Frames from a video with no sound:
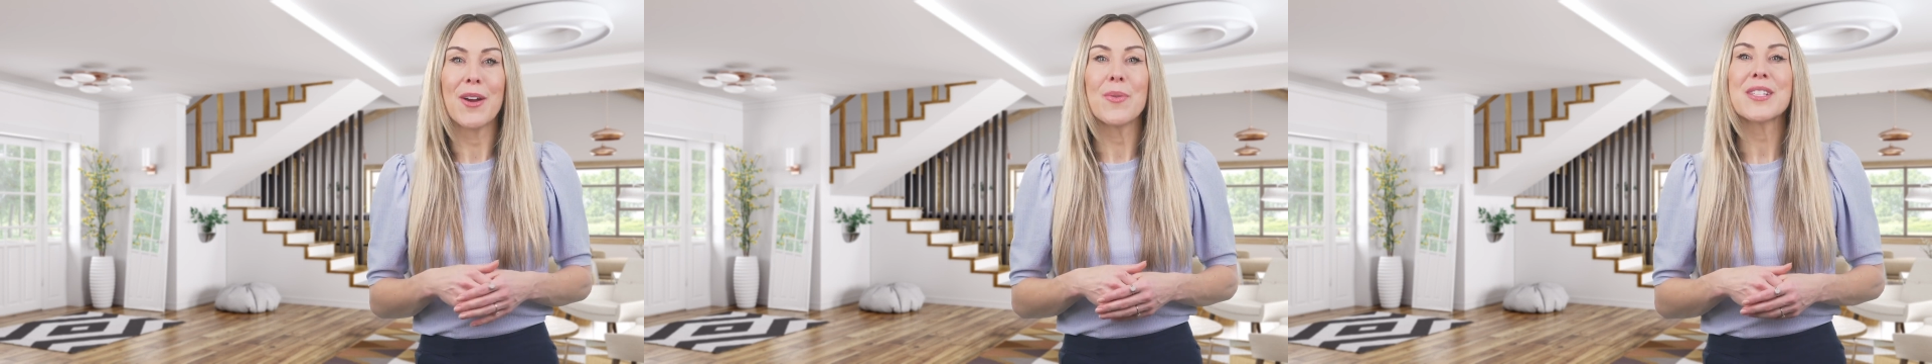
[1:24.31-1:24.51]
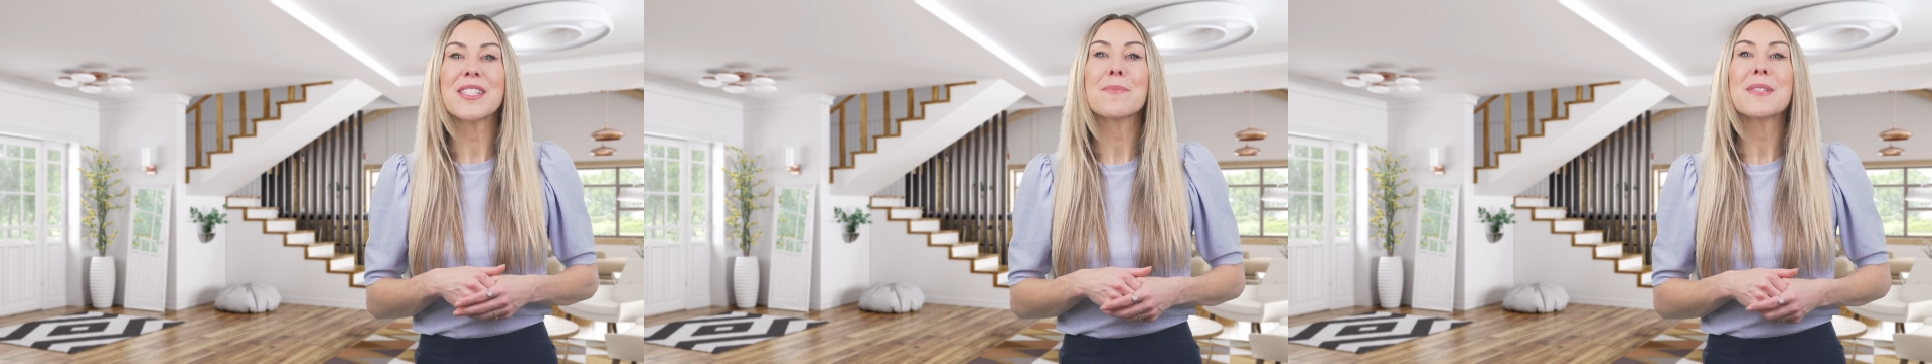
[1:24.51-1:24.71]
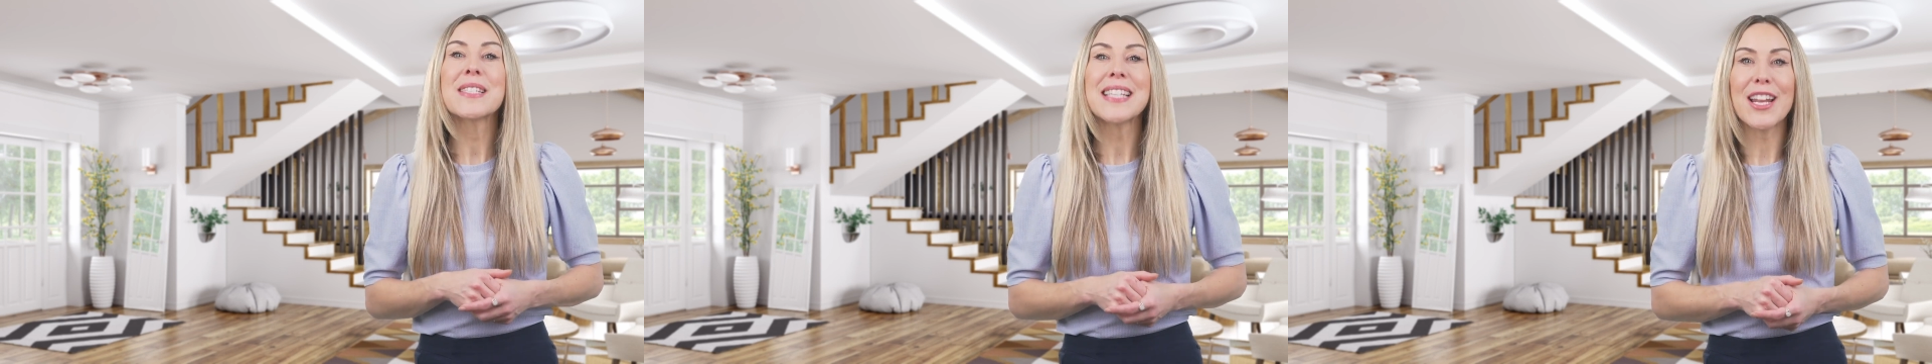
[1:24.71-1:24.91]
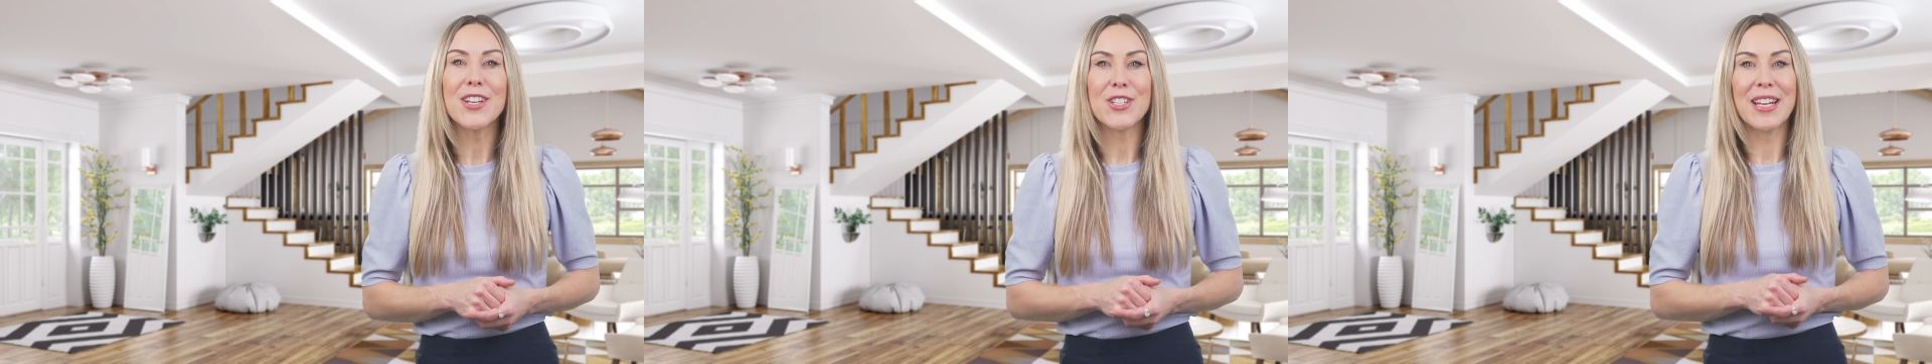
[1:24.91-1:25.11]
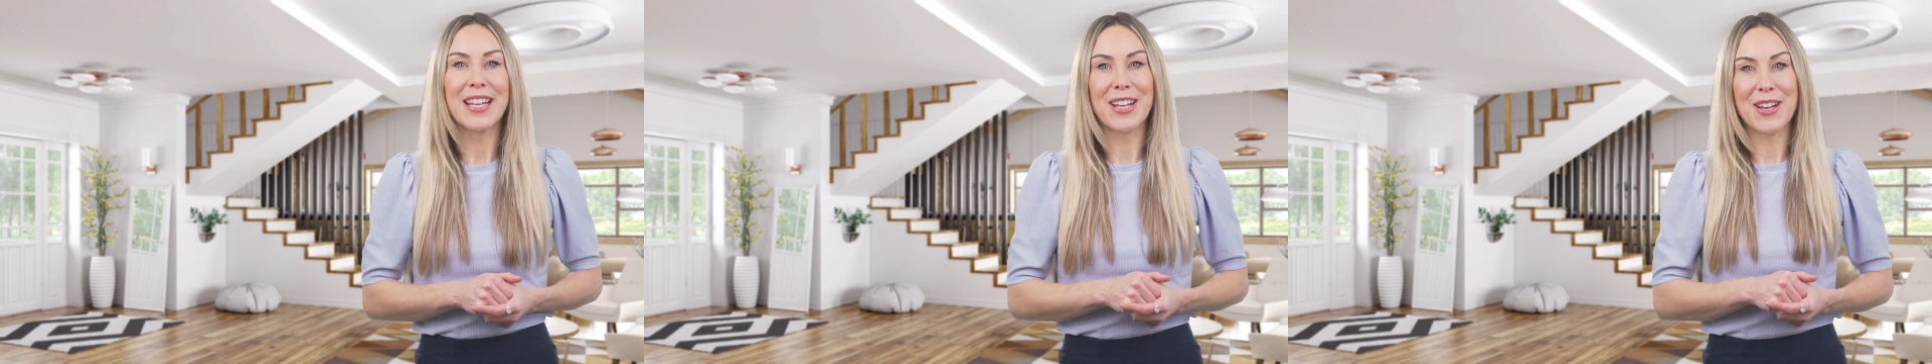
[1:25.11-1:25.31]
with
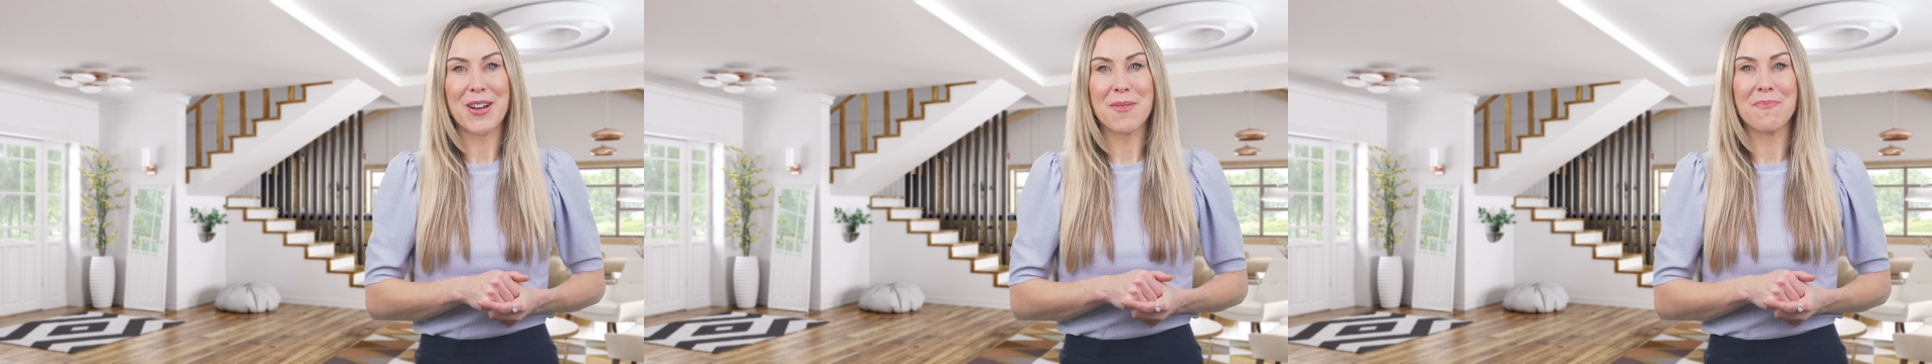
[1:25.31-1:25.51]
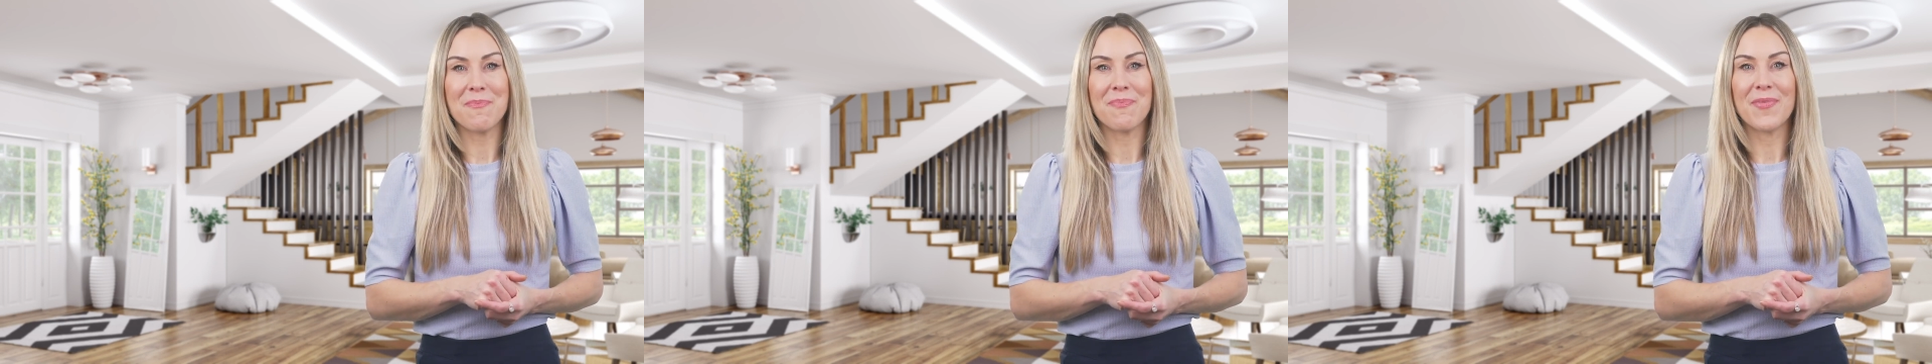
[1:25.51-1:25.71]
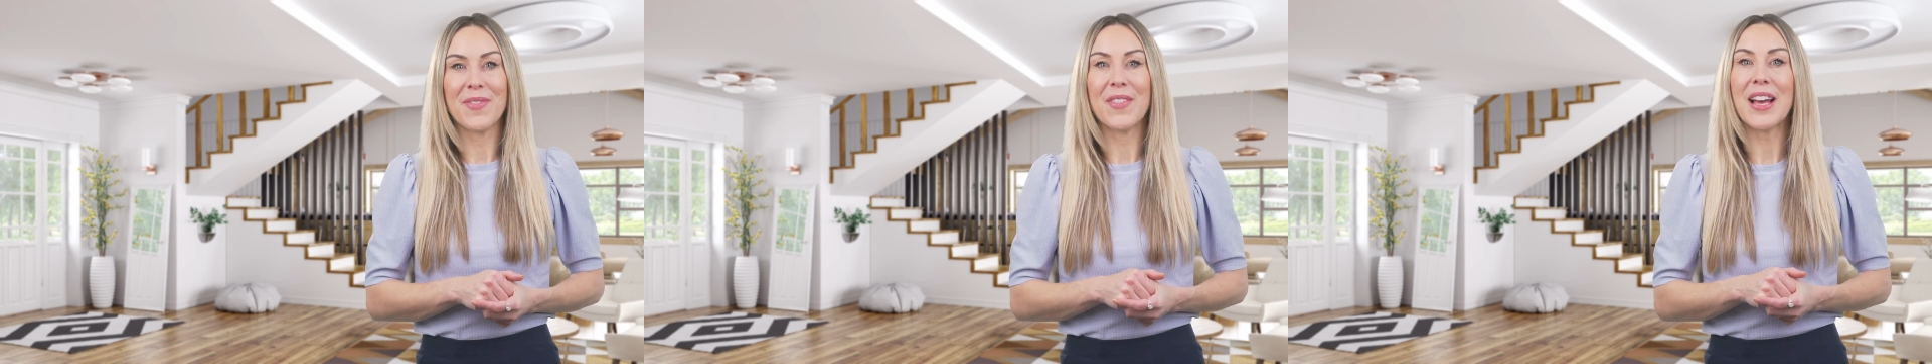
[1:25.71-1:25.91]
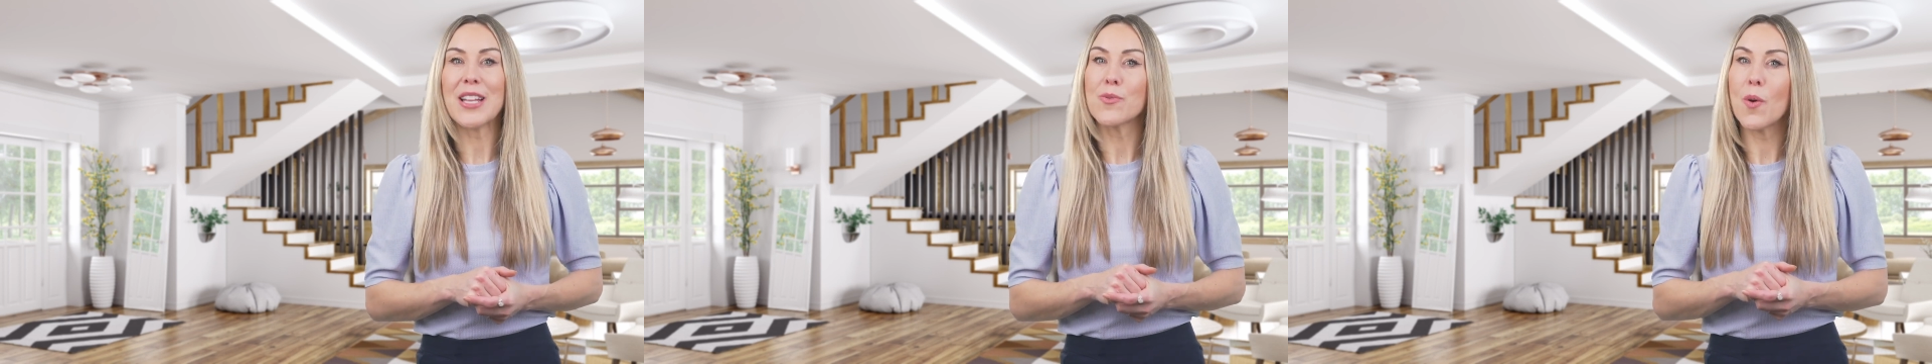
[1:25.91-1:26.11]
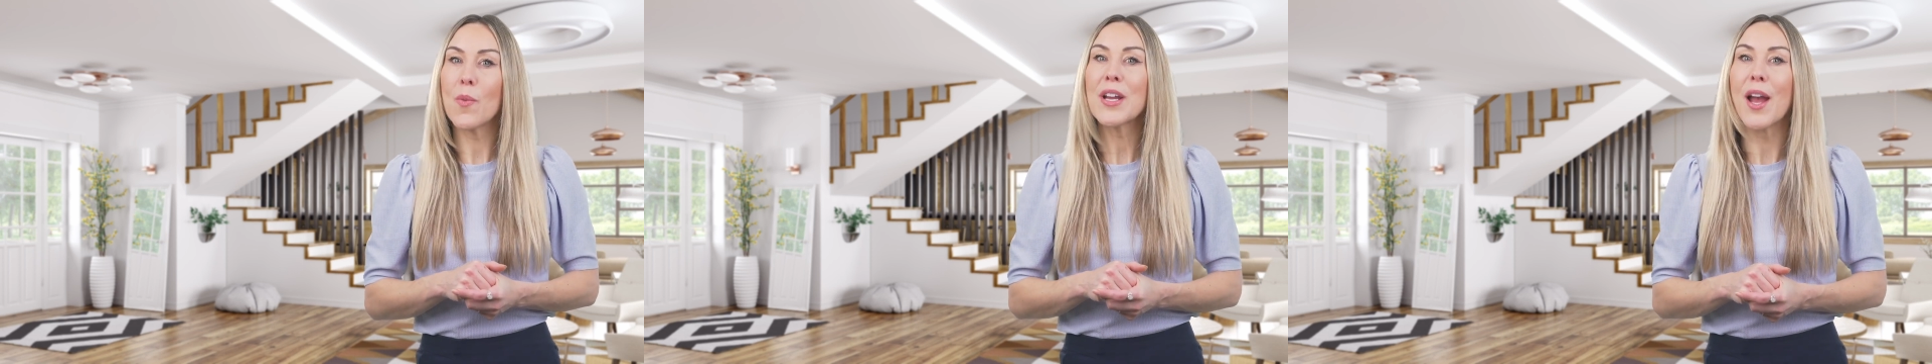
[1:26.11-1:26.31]
substantial income, and
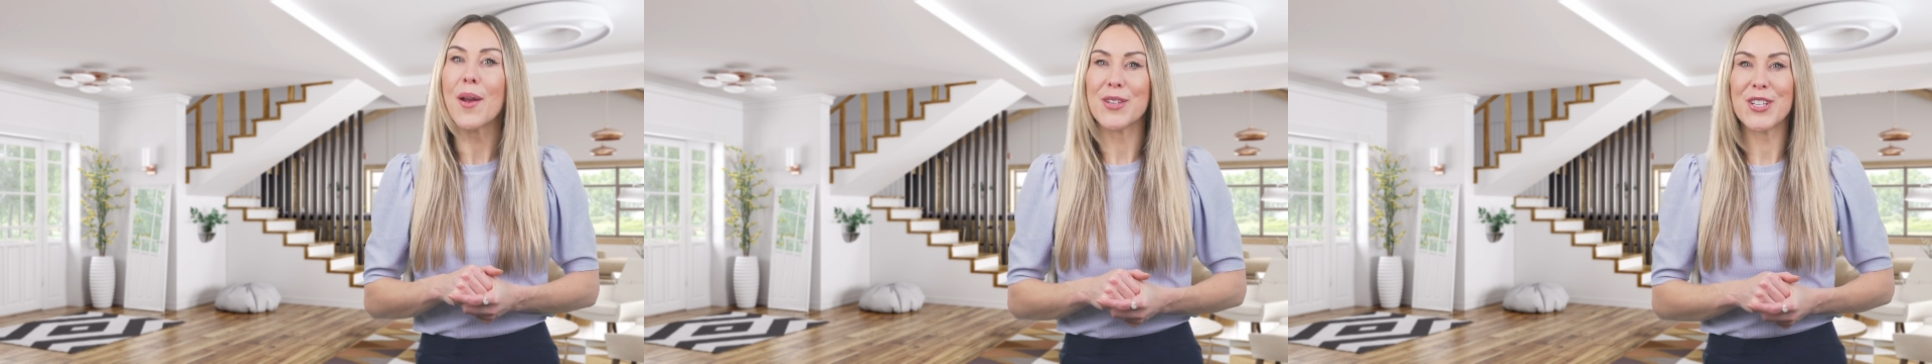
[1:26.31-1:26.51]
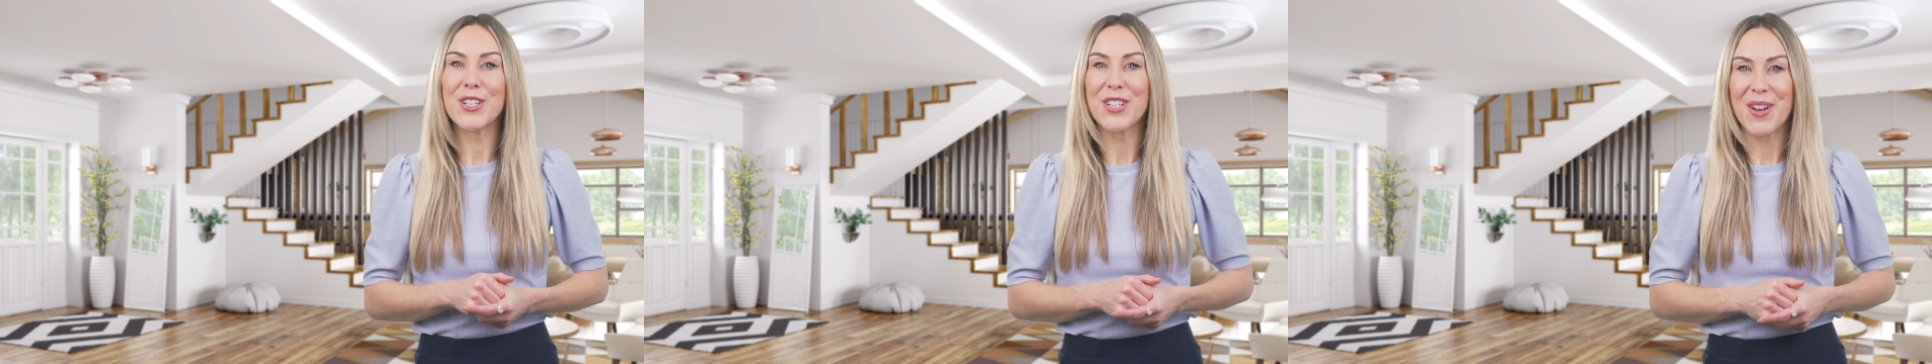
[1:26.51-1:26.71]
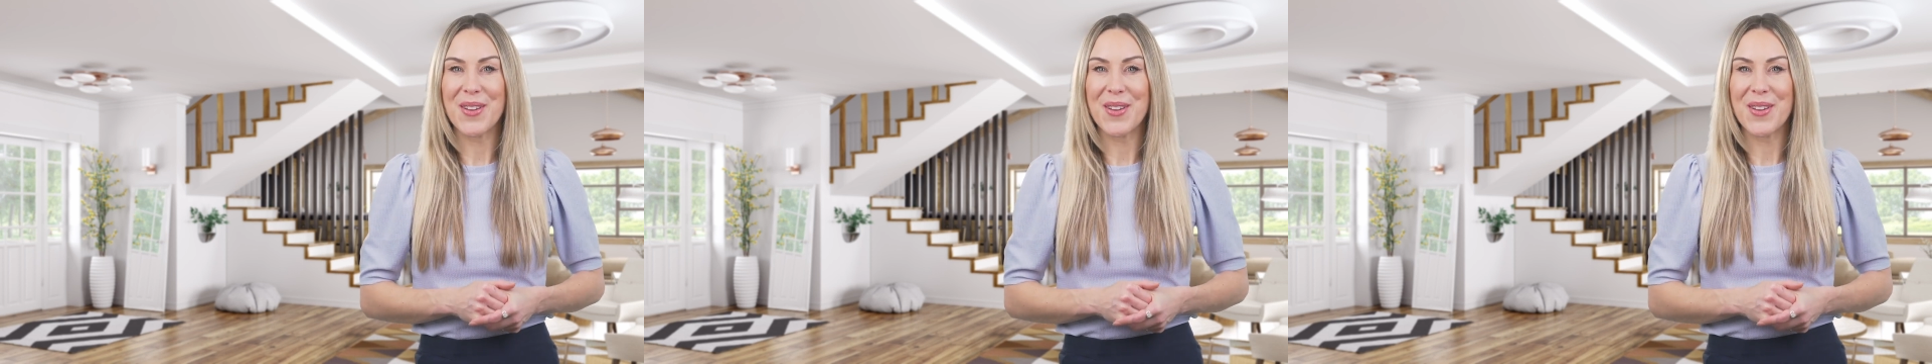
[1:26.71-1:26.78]
that's what we're going to show